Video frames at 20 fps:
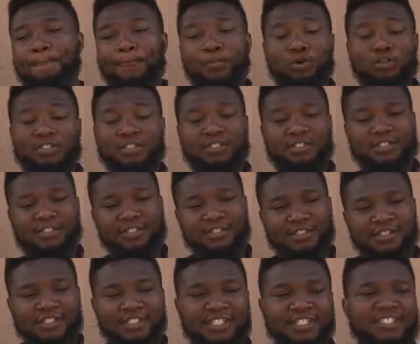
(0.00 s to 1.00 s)
But
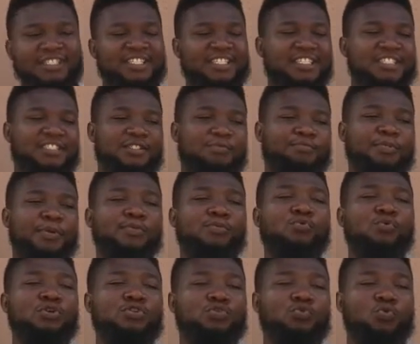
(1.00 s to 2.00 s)
these days, people
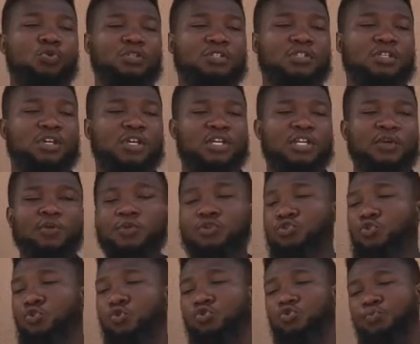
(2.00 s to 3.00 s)
want to what? They want
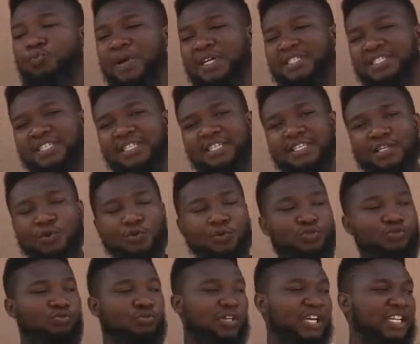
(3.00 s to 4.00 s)
to go to party, they want
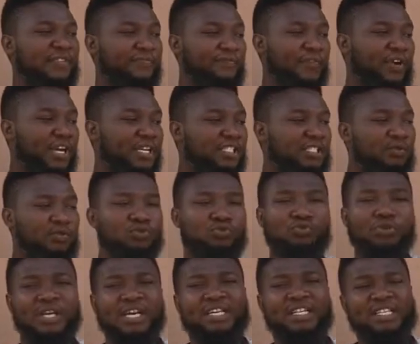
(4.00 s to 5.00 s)
to get friends, they want to
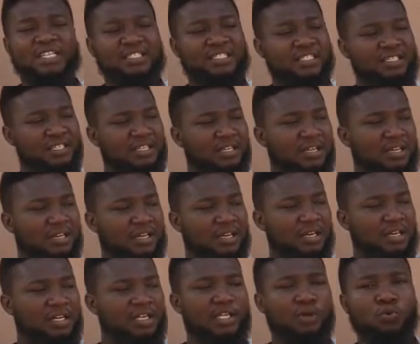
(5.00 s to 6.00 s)
get this.
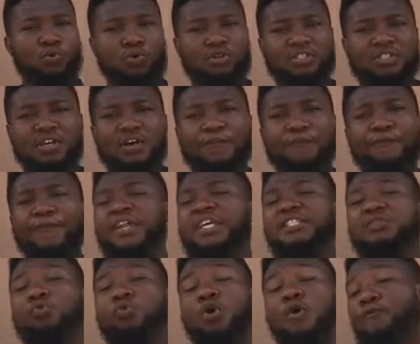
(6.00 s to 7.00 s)
They what?
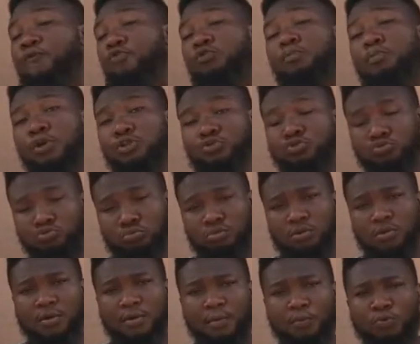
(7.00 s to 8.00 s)
Finish one full bottle,
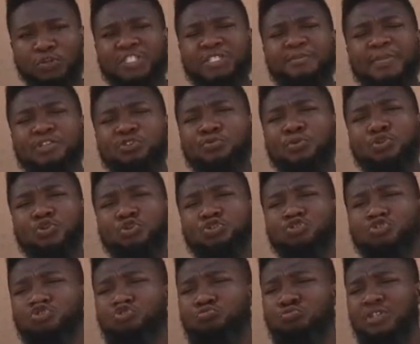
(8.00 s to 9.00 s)
which is meant to be
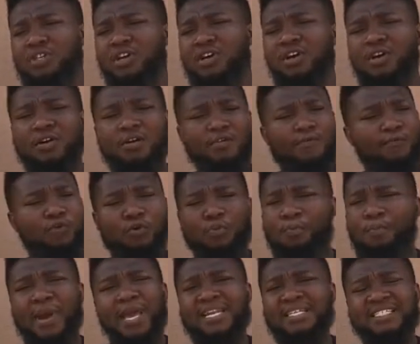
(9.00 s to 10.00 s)
consumed for
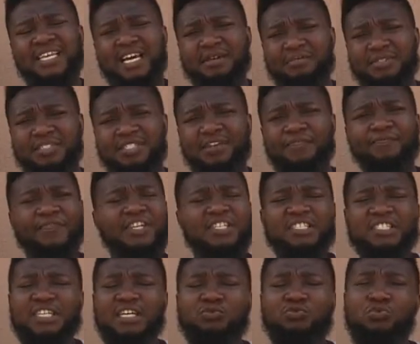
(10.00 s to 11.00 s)
many times. They finish
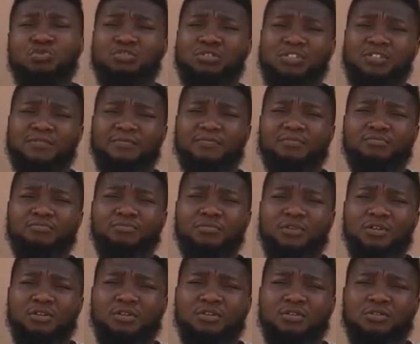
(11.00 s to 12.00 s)
it at once
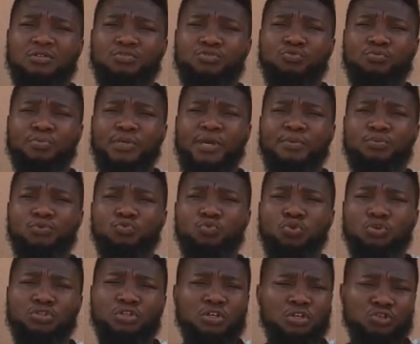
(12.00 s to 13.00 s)
to be able to
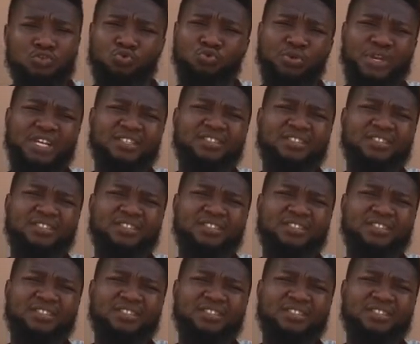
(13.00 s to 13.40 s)
what? To get